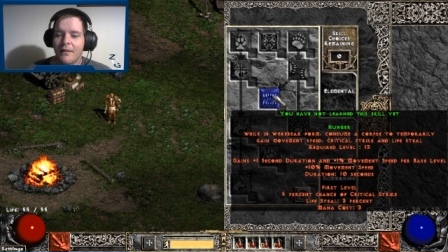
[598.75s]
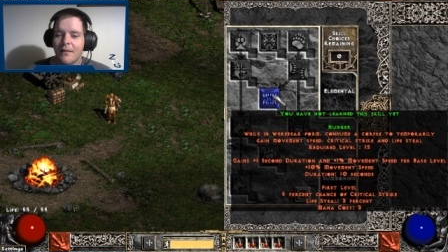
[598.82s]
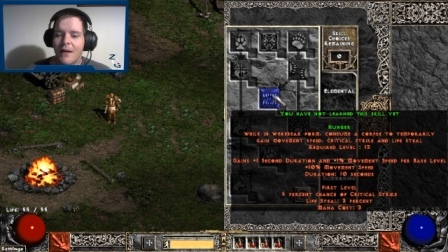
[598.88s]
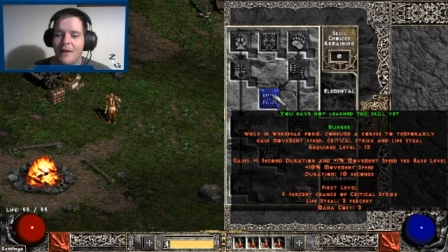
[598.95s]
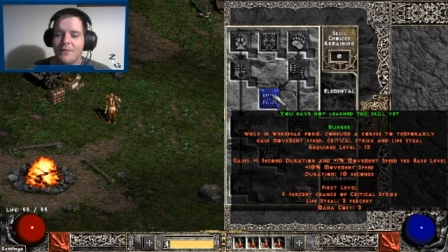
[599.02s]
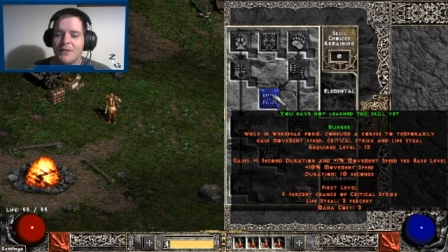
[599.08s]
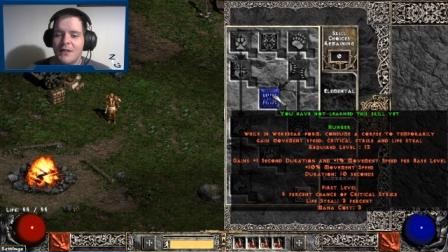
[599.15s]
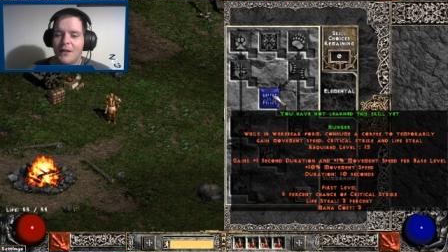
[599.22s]

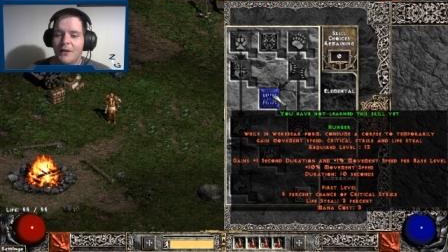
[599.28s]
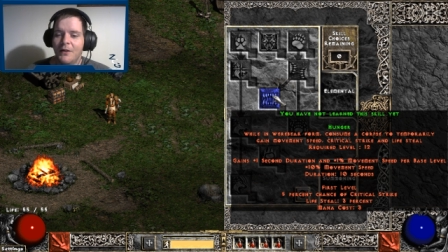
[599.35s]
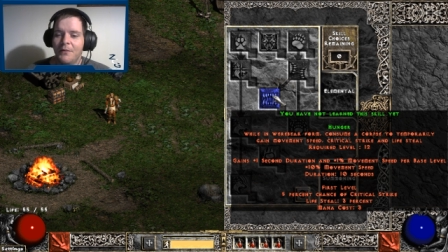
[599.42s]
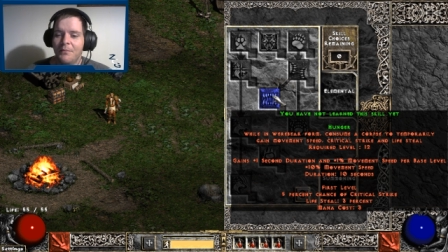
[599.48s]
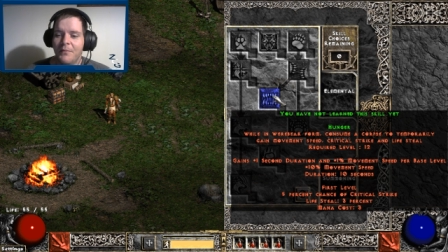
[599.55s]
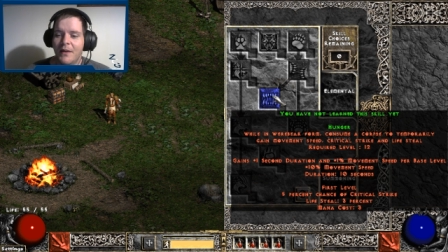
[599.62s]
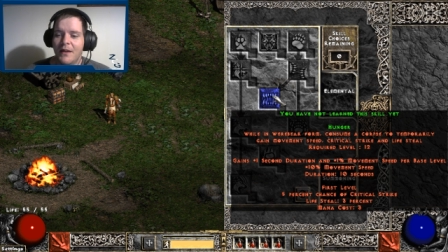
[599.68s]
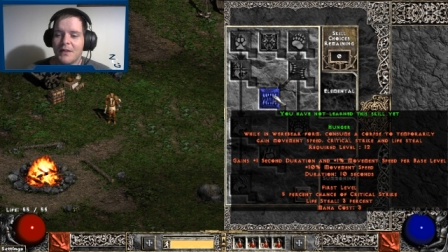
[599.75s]

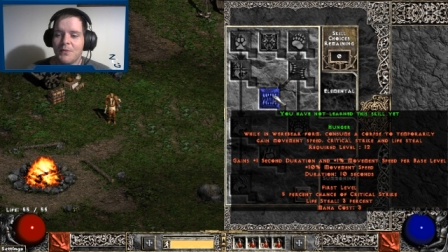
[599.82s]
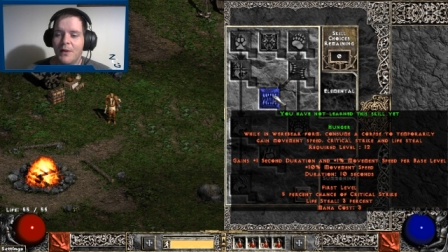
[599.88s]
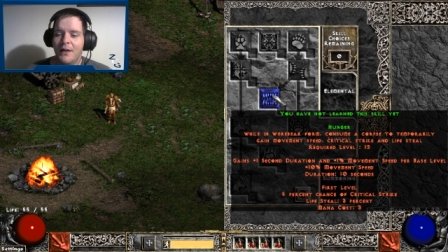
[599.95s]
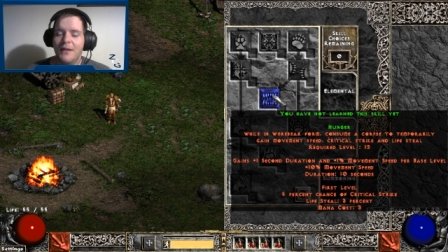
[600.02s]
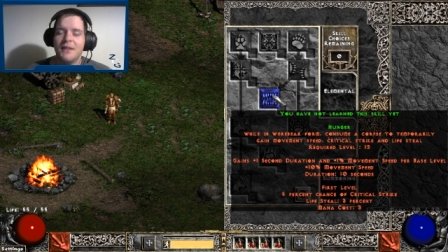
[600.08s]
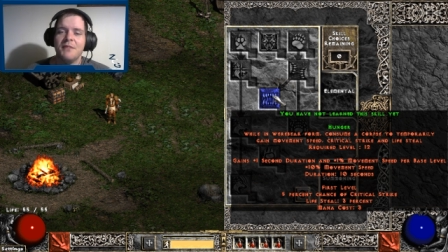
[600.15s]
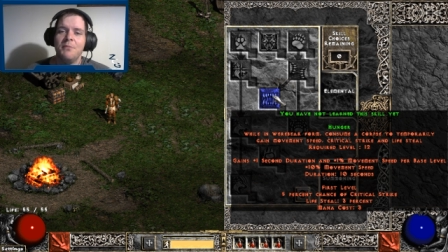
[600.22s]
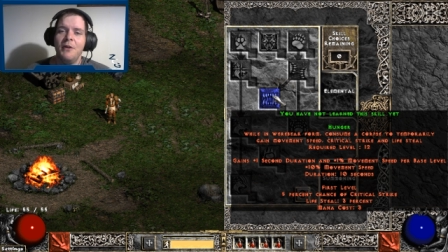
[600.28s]
lifesteal as
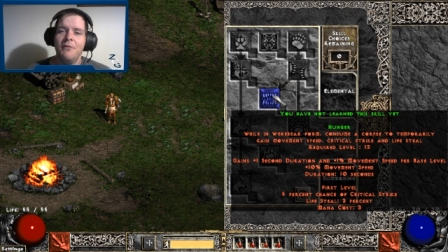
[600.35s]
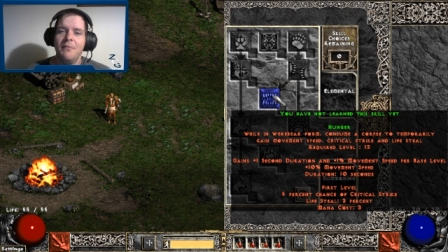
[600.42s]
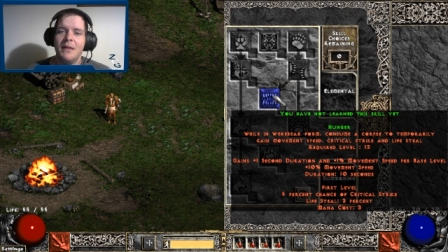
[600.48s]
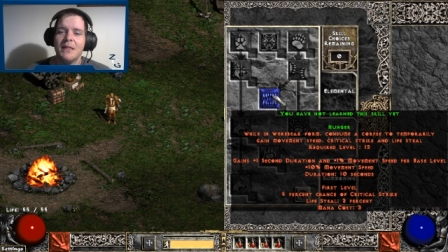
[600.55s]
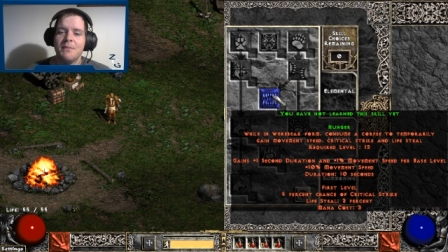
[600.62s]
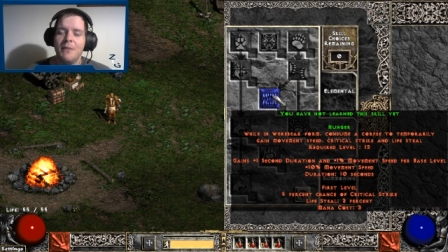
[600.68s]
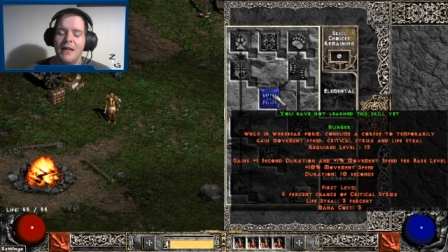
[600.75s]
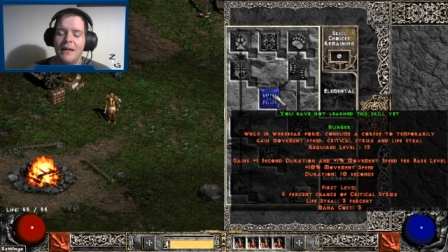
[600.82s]
well as
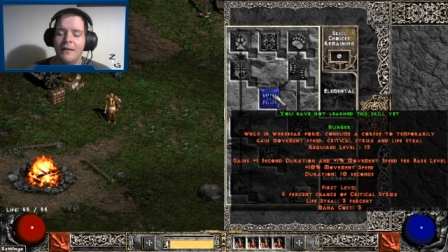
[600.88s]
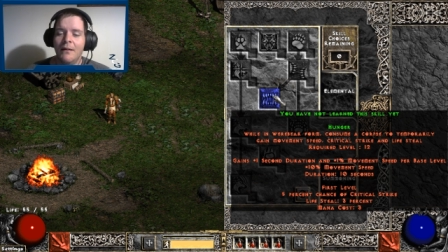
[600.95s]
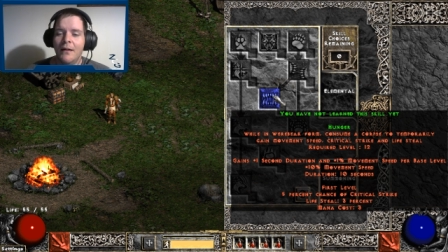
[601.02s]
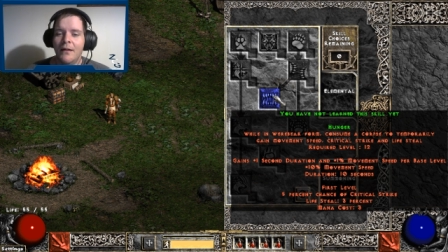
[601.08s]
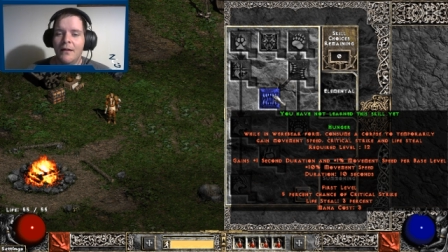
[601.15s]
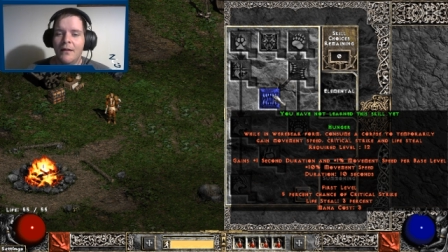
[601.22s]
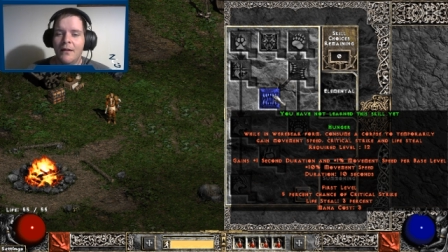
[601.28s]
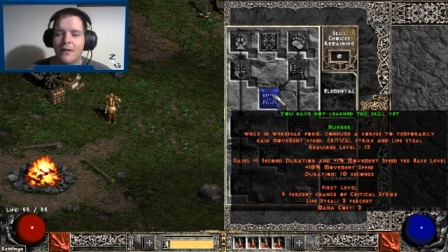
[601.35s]
movement speed.
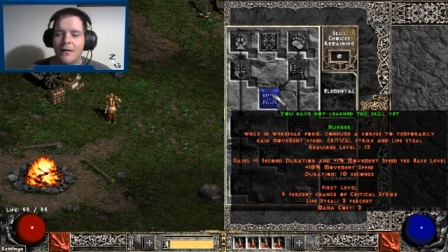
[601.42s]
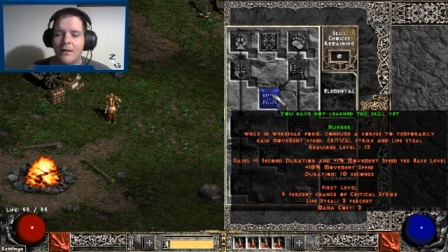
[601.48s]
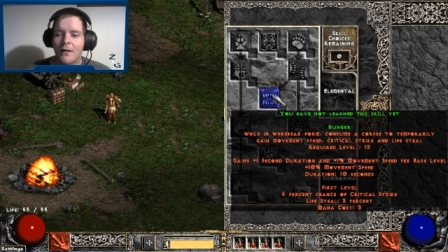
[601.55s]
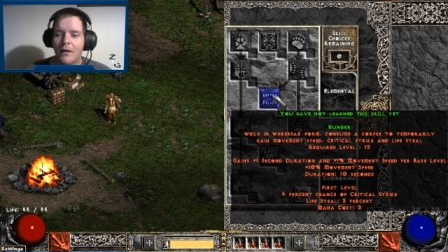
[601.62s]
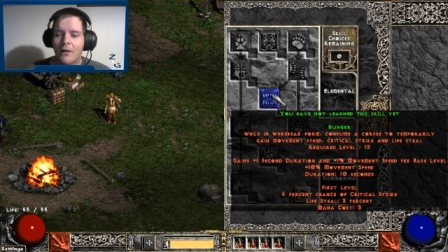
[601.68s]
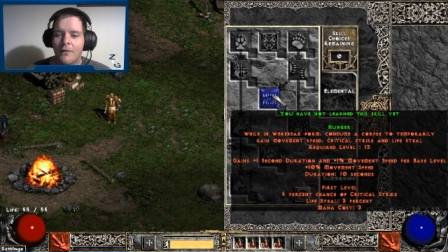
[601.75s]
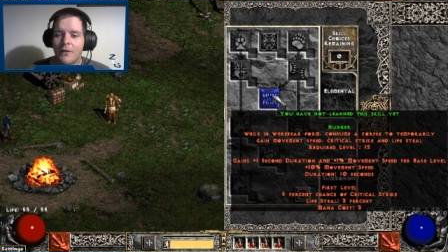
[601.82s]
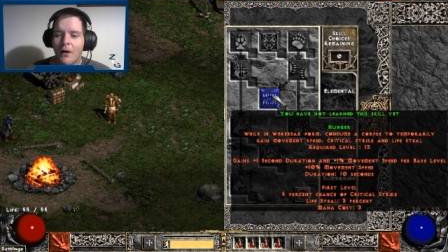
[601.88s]

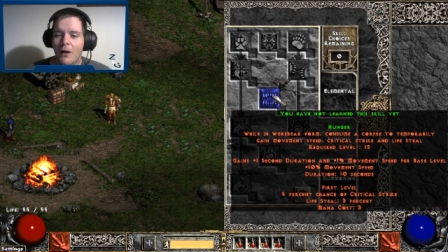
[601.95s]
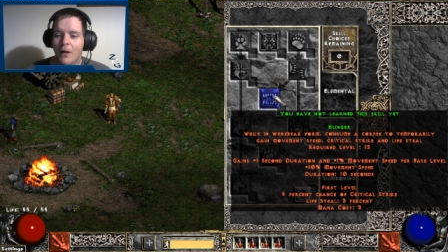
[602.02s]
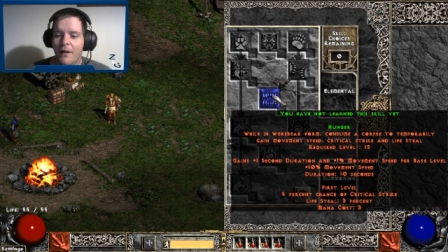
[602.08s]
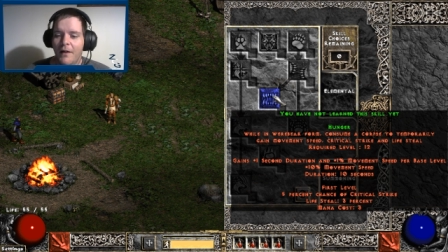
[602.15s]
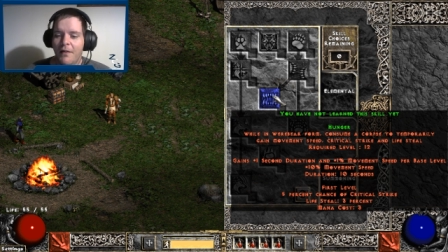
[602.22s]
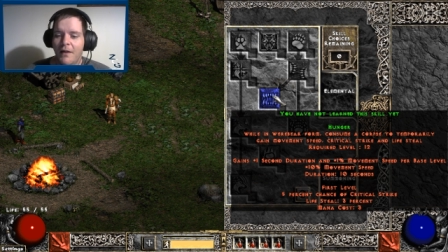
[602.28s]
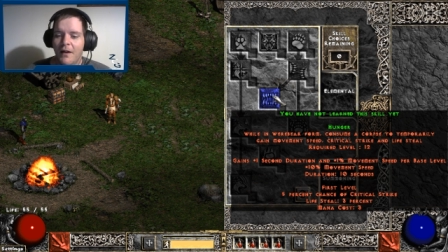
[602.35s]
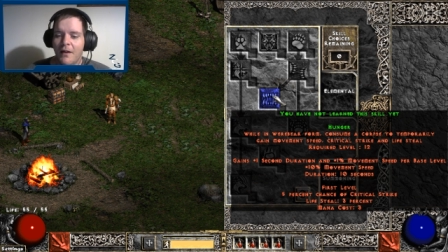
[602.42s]
Overall,
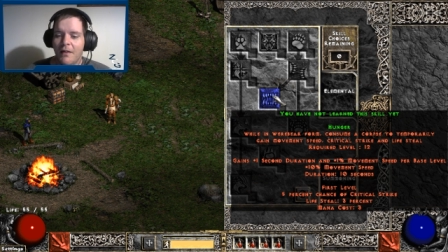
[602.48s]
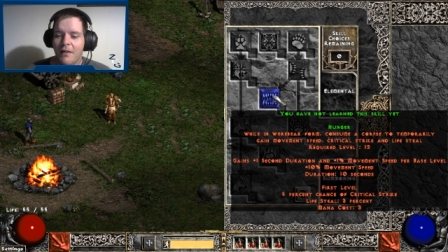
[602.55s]
I think